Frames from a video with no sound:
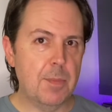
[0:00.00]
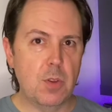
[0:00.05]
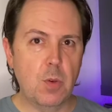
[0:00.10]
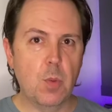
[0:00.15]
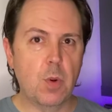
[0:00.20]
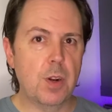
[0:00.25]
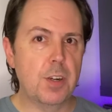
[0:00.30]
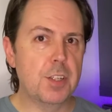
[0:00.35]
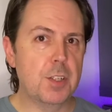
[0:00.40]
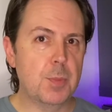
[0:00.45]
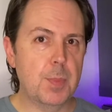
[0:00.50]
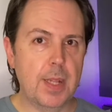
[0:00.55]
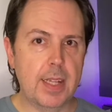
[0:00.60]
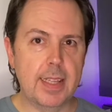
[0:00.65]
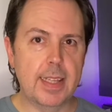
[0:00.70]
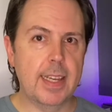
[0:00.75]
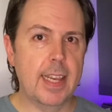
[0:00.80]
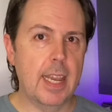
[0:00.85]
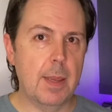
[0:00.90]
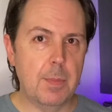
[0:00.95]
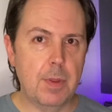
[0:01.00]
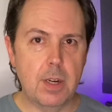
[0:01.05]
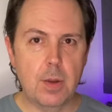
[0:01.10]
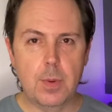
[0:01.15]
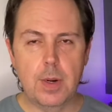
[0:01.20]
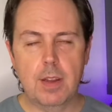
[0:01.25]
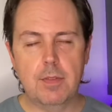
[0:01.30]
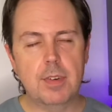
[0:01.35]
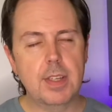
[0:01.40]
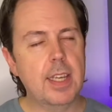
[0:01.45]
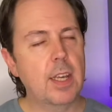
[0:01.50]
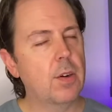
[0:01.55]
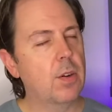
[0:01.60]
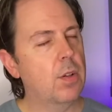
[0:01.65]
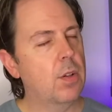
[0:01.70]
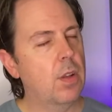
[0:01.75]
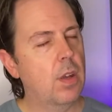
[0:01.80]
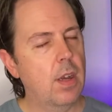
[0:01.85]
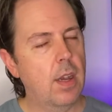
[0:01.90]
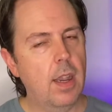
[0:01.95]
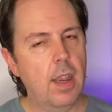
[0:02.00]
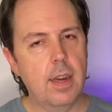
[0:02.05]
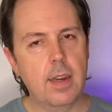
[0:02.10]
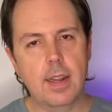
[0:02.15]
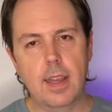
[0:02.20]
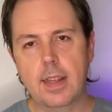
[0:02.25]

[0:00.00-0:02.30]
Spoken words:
You want to just play the game. You don't want to have to get online